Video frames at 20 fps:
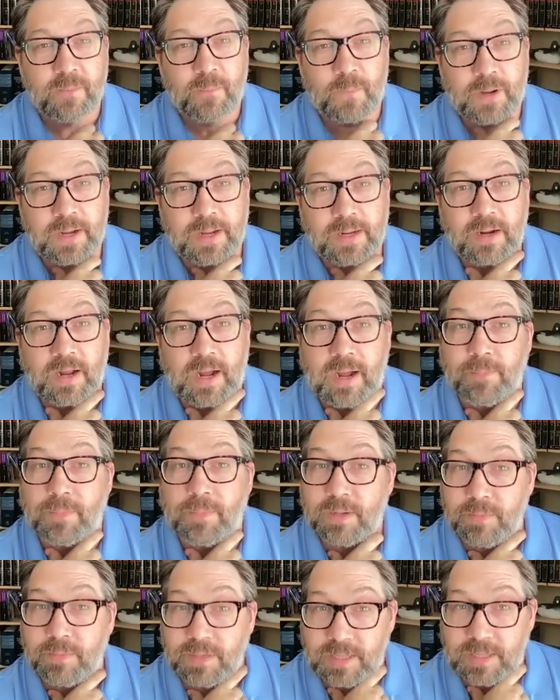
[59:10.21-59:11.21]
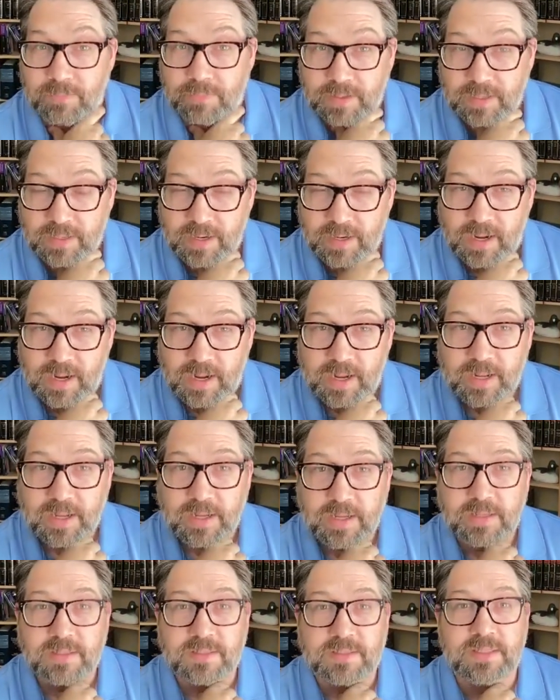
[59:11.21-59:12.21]
But I'm going to be keeping an
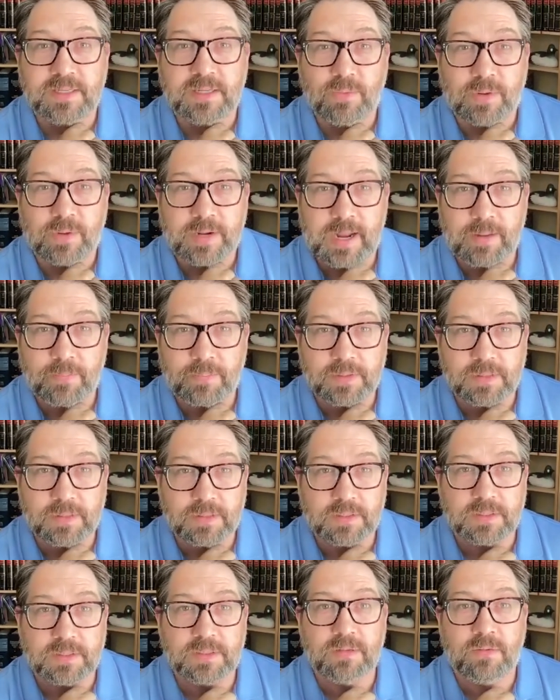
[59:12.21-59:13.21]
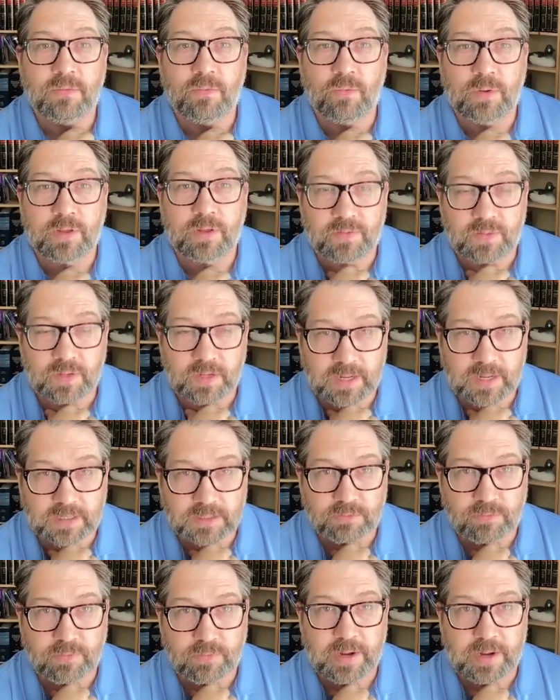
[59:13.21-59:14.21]
eye to see what happens with the
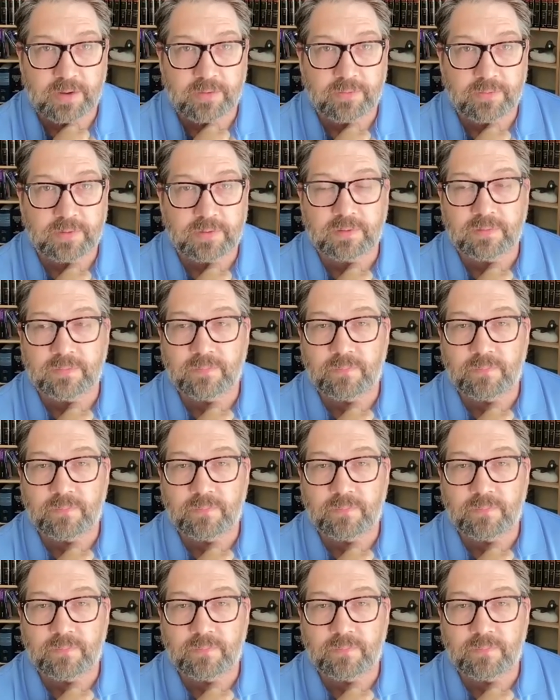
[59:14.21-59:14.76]
next round